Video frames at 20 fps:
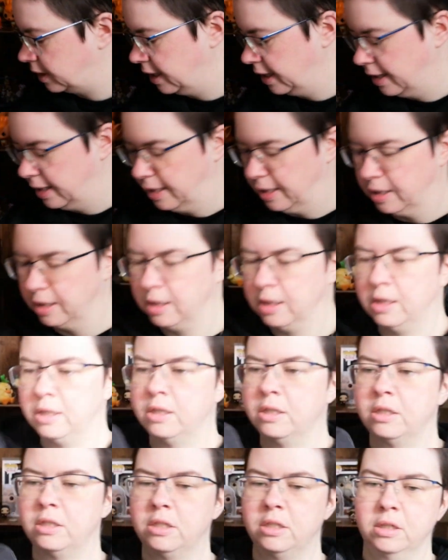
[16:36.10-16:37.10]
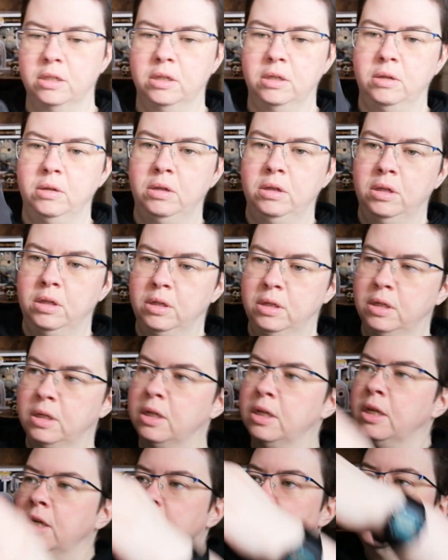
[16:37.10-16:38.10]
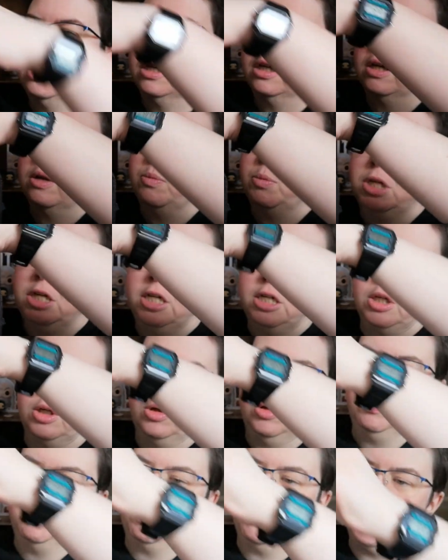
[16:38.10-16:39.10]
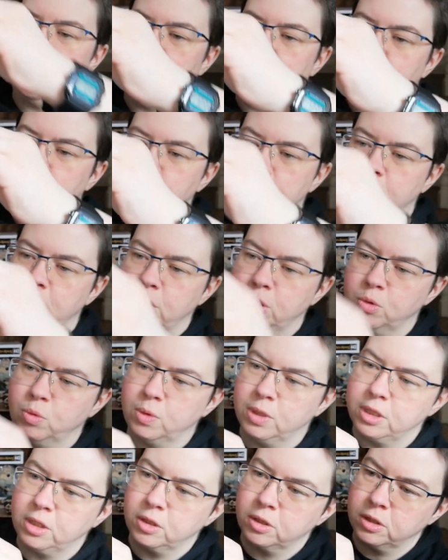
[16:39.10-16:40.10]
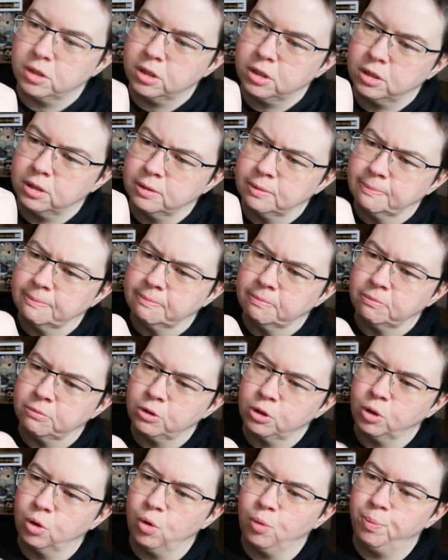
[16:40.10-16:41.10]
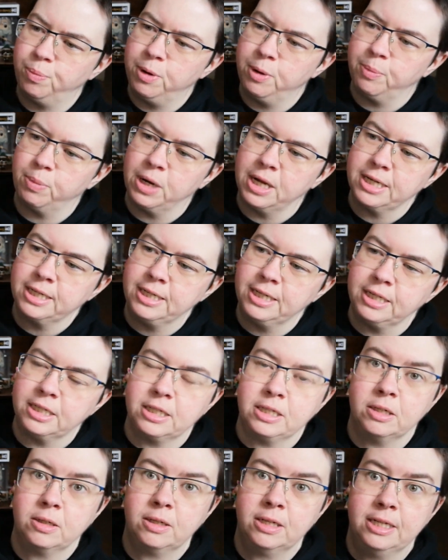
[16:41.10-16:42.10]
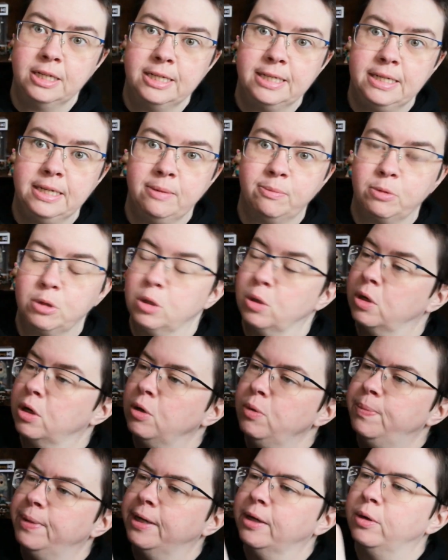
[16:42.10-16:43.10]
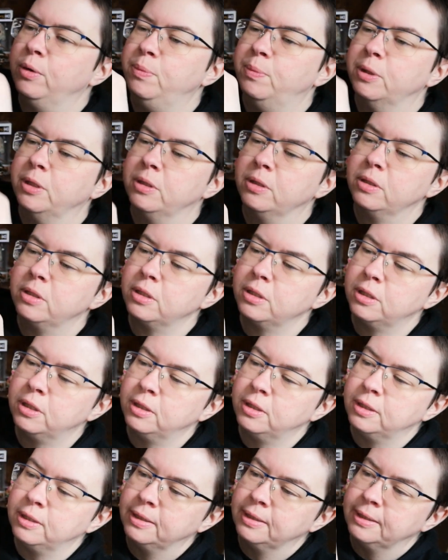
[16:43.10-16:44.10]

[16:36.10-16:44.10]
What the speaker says: Okay, so comes in its own bag, which is always good. Got a bit of plastic stuck in the zip, so I hope it opens.